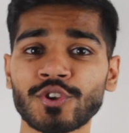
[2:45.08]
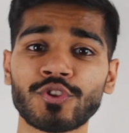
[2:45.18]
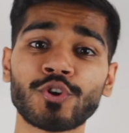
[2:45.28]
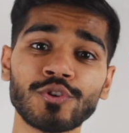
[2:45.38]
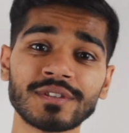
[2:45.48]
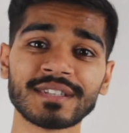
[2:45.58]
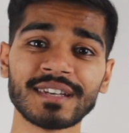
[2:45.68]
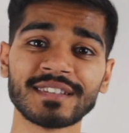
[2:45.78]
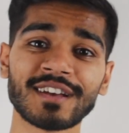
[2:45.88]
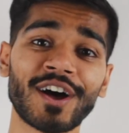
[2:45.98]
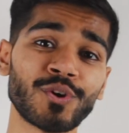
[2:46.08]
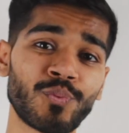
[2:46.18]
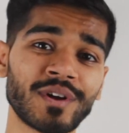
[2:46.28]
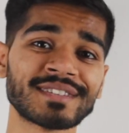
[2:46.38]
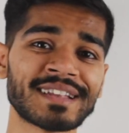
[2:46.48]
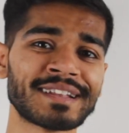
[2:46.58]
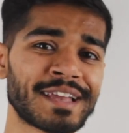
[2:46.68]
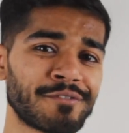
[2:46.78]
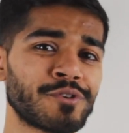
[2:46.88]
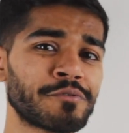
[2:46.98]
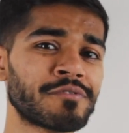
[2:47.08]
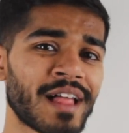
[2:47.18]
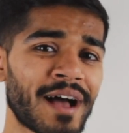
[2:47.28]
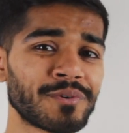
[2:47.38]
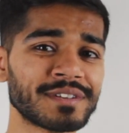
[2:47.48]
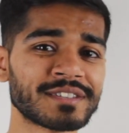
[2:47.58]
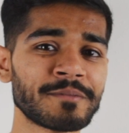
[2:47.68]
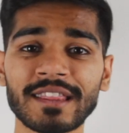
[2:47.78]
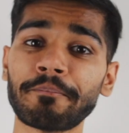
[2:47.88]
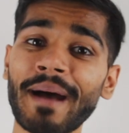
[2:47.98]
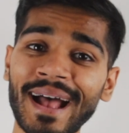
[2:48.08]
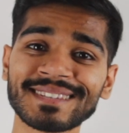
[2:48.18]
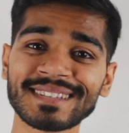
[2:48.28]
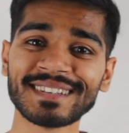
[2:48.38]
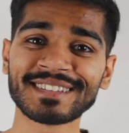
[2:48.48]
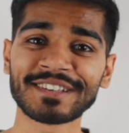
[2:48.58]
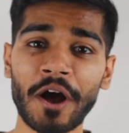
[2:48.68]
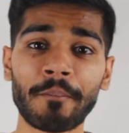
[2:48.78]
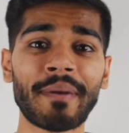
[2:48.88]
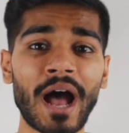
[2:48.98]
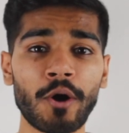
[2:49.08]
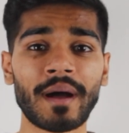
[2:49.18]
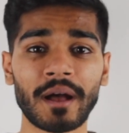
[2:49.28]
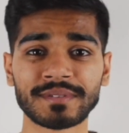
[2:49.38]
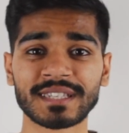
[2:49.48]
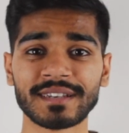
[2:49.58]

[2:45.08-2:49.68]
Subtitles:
So the good seeds are the ones that give you flowers. And the bad seeds are baobab